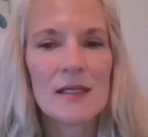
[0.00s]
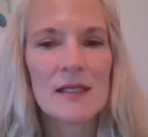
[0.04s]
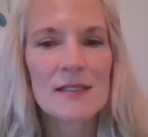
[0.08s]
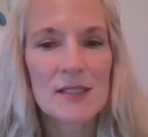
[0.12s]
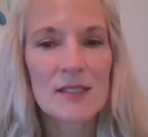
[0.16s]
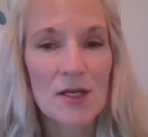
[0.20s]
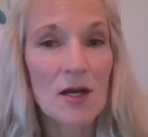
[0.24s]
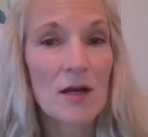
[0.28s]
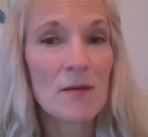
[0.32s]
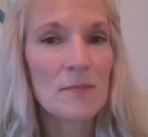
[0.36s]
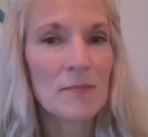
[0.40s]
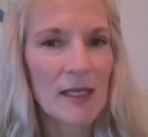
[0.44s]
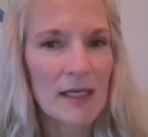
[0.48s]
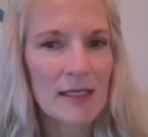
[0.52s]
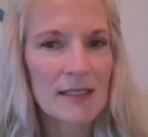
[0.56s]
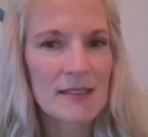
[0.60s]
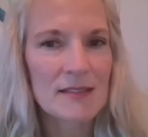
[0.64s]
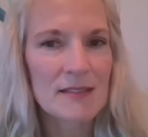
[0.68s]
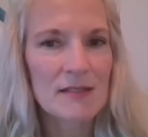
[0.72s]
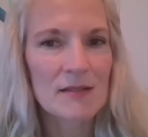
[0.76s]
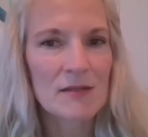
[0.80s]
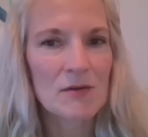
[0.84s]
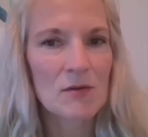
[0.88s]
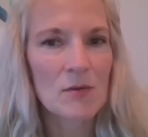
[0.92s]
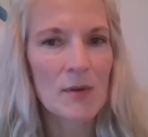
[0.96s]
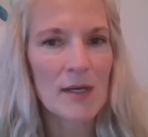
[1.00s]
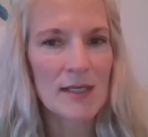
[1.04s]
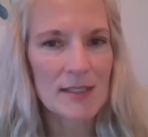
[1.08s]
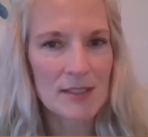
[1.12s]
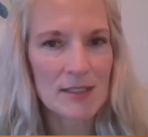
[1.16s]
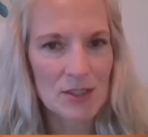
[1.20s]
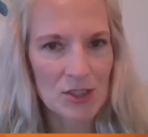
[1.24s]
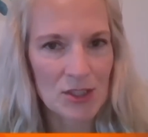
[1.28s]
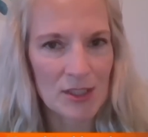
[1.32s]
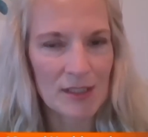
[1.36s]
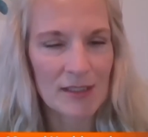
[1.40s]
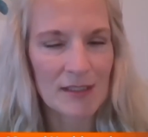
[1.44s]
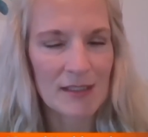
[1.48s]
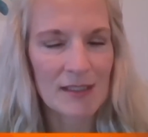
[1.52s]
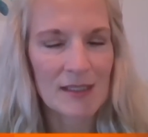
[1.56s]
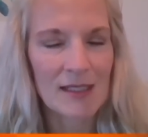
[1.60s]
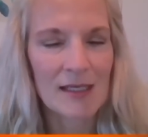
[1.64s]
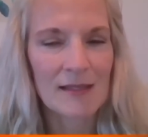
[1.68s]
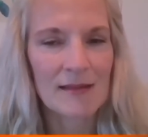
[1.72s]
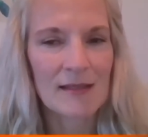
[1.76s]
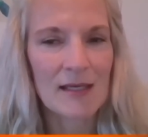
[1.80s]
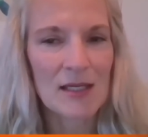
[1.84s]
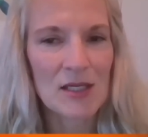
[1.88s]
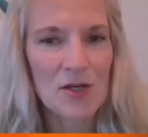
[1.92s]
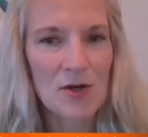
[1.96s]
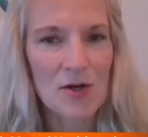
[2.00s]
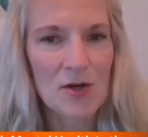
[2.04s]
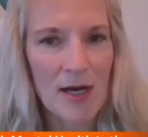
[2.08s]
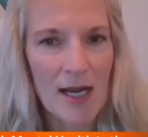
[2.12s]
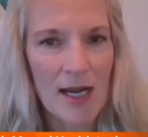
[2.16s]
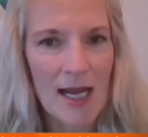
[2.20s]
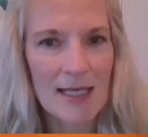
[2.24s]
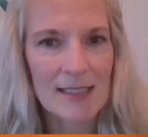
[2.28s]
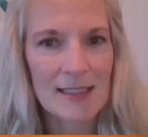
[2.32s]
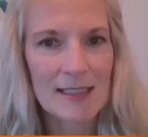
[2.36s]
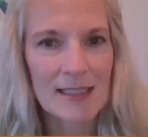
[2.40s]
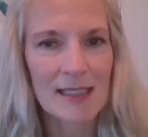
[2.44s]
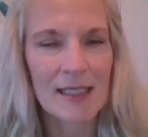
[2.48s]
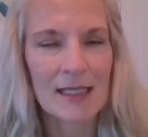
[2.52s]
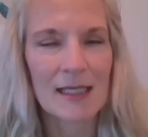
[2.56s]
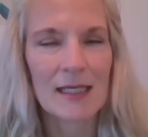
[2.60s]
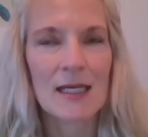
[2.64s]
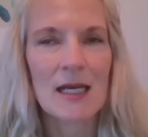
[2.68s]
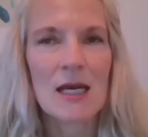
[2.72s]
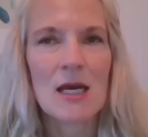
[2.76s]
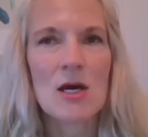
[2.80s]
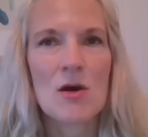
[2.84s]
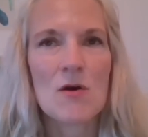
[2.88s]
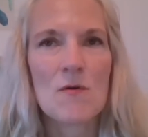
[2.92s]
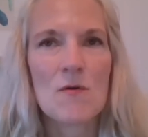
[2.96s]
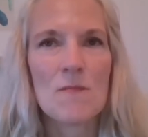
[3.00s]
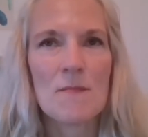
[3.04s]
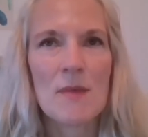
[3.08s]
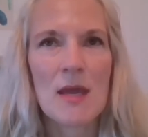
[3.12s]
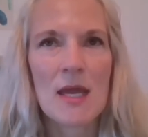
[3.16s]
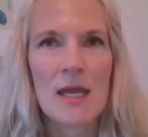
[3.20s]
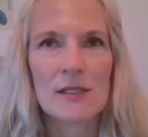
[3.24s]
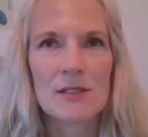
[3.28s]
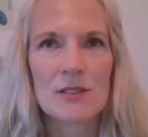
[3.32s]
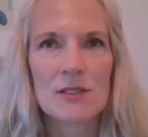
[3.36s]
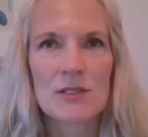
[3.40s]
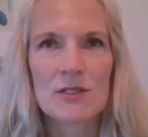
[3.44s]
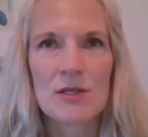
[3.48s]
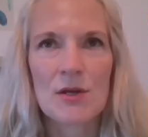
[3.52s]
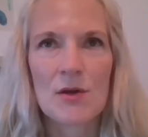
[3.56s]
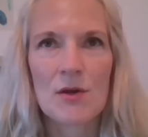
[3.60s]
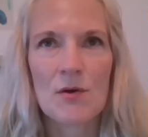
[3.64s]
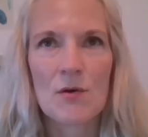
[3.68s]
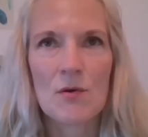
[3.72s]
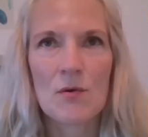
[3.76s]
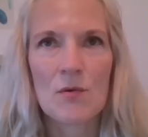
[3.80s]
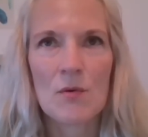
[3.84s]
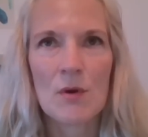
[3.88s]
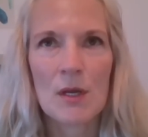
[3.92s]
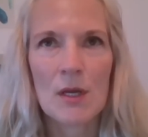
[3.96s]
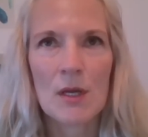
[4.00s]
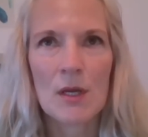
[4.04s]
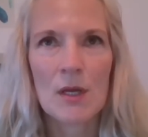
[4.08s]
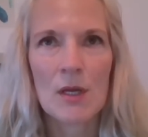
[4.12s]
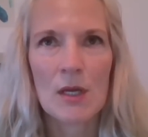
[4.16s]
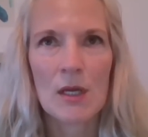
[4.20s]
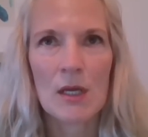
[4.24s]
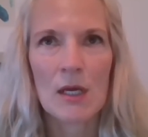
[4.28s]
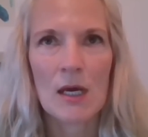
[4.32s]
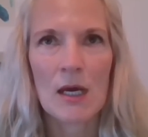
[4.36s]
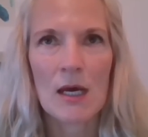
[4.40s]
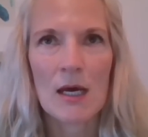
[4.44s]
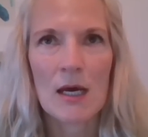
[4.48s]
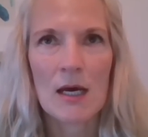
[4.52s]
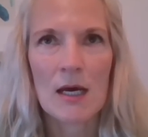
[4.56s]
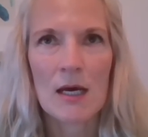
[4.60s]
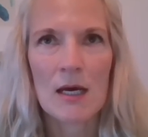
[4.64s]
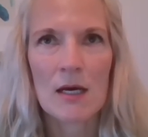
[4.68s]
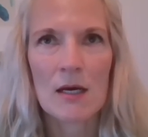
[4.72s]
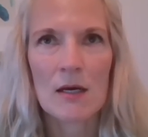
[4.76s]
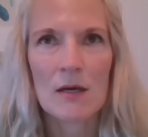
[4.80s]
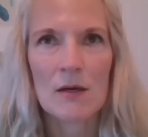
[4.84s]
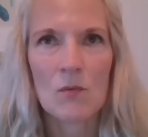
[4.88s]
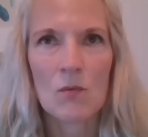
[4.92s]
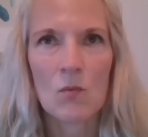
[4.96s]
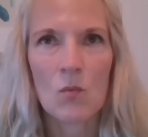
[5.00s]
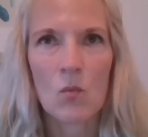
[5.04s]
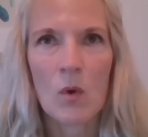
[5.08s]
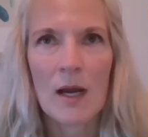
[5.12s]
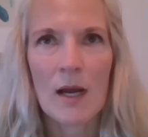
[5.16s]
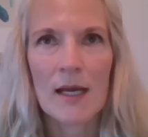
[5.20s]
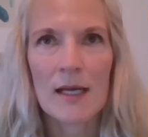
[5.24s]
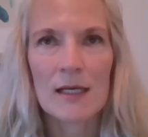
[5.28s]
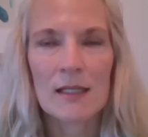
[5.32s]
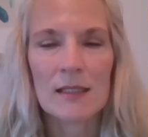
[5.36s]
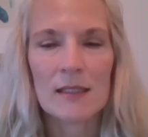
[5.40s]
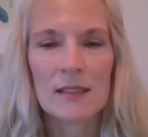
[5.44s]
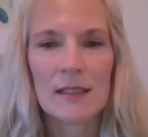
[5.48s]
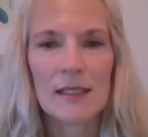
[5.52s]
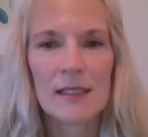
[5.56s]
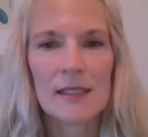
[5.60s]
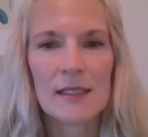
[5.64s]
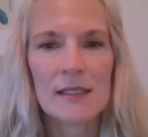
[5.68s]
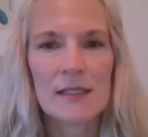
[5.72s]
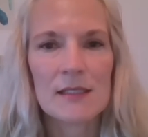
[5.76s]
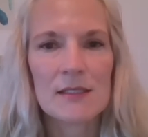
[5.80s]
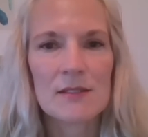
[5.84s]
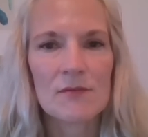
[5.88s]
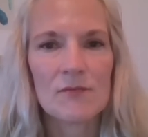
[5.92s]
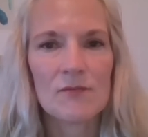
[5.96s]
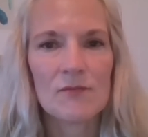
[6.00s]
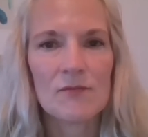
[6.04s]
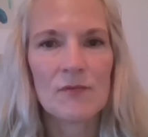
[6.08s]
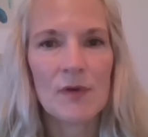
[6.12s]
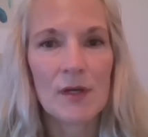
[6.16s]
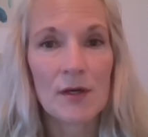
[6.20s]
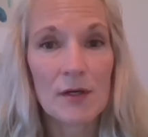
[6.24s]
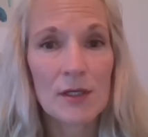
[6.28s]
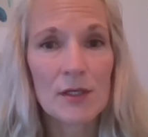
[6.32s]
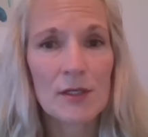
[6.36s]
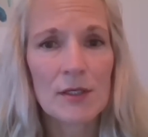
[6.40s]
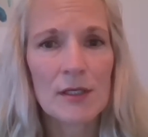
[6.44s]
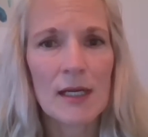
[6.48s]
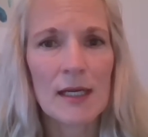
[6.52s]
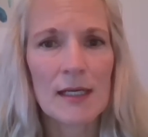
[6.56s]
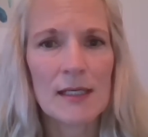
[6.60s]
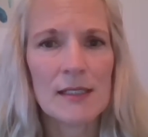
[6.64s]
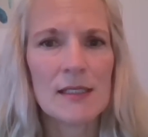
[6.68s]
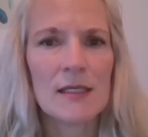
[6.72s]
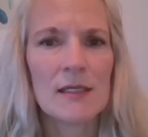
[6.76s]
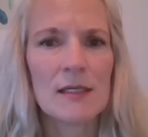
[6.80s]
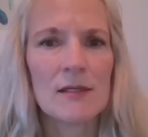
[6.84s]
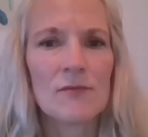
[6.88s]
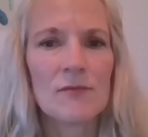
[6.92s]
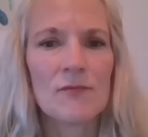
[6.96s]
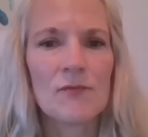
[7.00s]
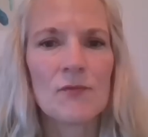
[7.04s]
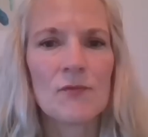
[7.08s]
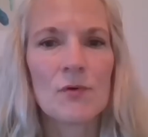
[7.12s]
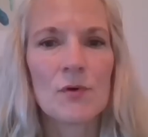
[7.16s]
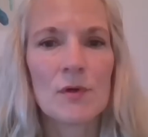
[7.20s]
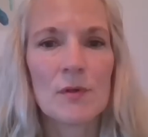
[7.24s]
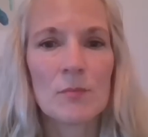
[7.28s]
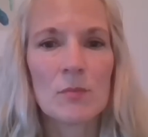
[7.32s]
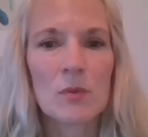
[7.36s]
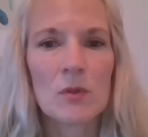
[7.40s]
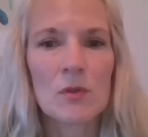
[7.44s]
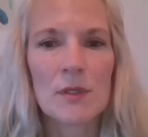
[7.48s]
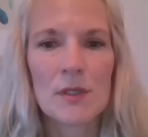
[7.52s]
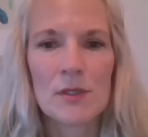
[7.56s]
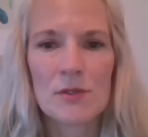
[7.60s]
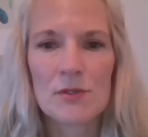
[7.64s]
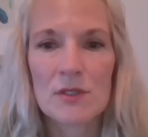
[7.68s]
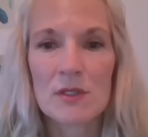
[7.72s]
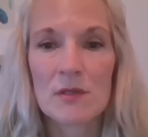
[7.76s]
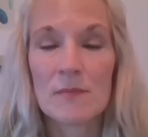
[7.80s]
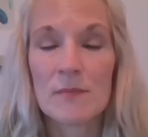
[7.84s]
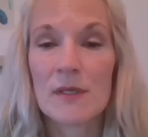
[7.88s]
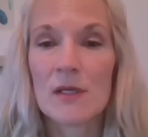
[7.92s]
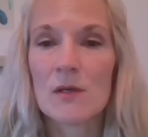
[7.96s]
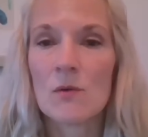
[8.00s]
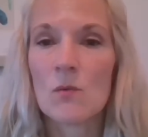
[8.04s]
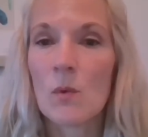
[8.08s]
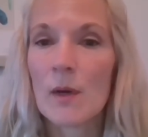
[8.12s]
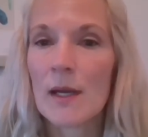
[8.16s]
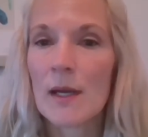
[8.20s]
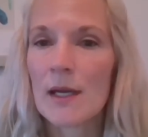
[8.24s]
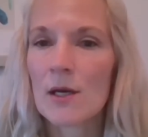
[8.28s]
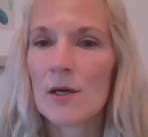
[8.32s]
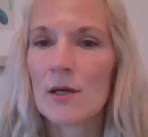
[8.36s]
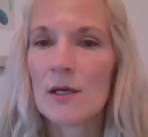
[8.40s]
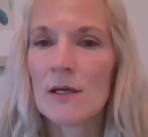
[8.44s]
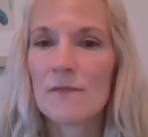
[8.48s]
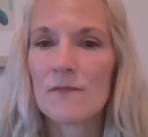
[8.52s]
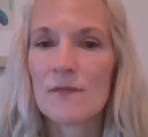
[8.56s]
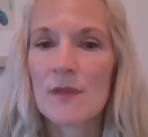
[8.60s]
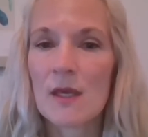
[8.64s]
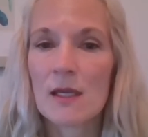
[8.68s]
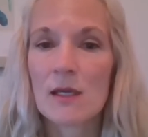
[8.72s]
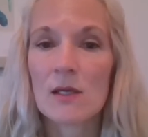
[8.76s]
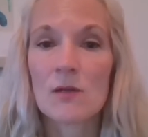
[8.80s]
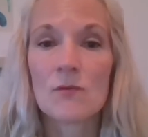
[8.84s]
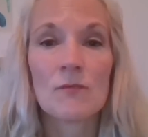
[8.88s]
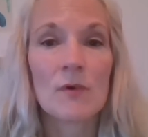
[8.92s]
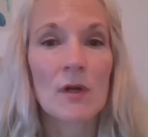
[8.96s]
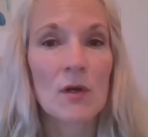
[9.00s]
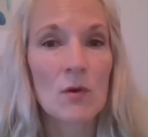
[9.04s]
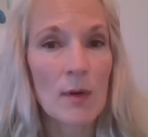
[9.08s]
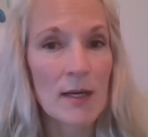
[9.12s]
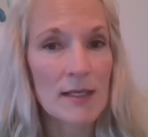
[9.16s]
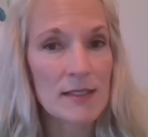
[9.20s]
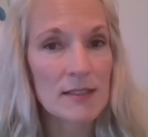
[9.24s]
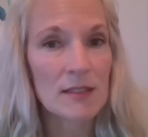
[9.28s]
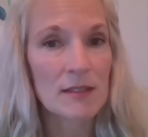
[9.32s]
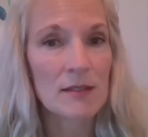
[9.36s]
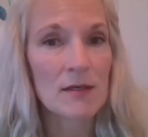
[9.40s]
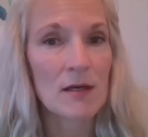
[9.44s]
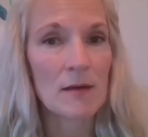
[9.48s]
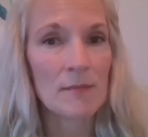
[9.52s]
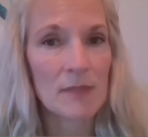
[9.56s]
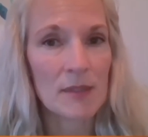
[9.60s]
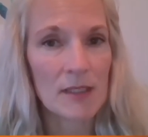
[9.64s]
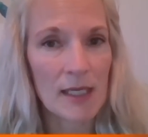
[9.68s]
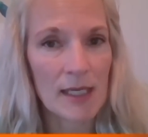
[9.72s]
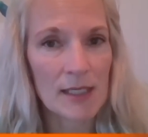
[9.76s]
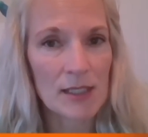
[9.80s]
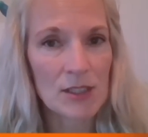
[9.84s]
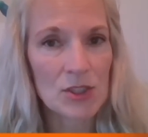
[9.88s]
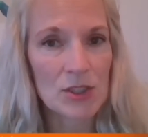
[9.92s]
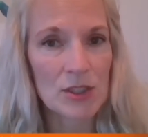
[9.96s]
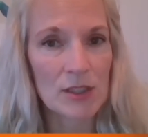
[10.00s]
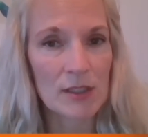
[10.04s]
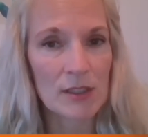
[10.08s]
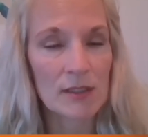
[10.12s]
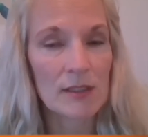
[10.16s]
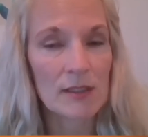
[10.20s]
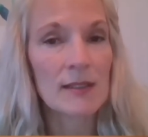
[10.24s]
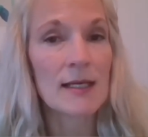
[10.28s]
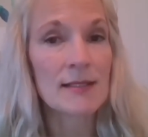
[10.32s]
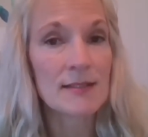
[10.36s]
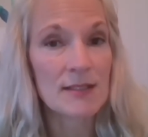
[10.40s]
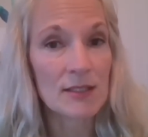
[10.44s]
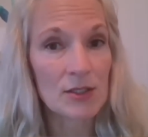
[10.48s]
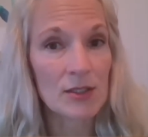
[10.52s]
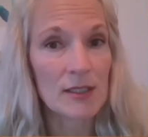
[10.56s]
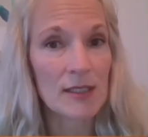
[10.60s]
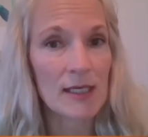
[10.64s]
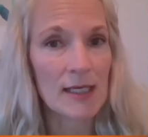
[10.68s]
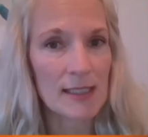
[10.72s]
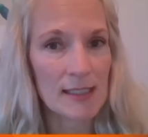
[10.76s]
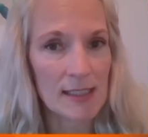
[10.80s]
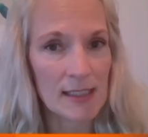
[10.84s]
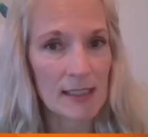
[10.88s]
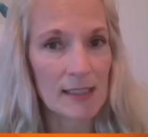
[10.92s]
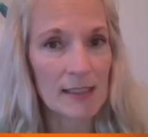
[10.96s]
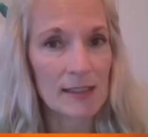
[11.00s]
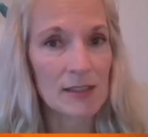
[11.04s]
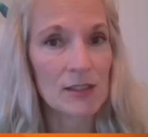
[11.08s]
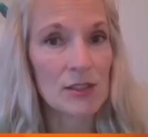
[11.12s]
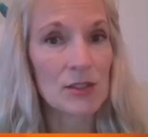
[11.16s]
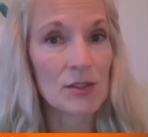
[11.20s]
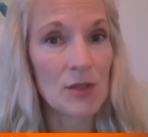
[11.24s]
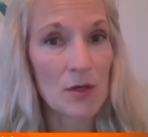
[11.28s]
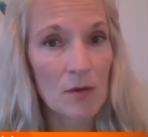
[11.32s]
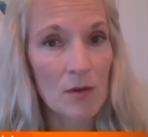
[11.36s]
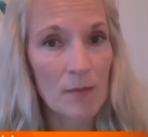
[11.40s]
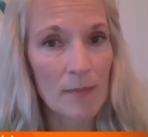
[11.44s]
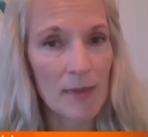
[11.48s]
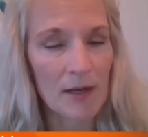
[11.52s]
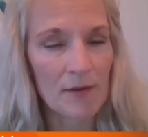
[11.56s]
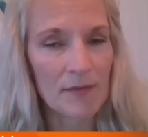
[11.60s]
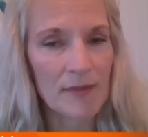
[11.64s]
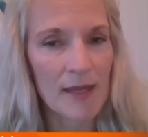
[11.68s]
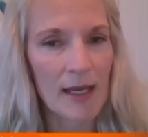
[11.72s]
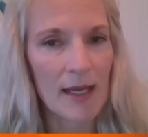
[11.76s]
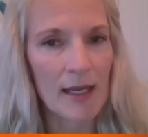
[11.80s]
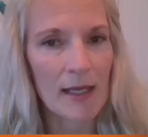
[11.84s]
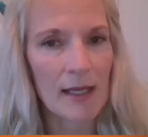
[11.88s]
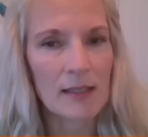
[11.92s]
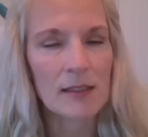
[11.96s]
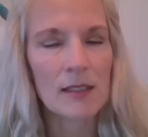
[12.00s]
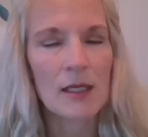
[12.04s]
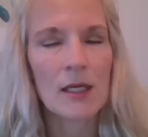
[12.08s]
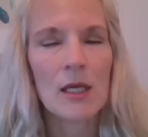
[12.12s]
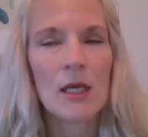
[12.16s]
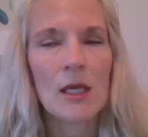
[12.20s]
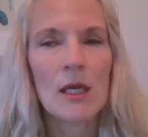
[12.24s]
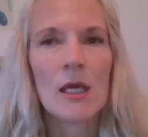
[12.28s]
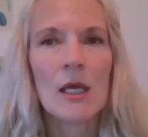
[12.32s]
it's a complex question that you're asking. Um, and so uh, while it is a very good idea for employees to be aware if they can request accommodation, that's a good idea to know about that.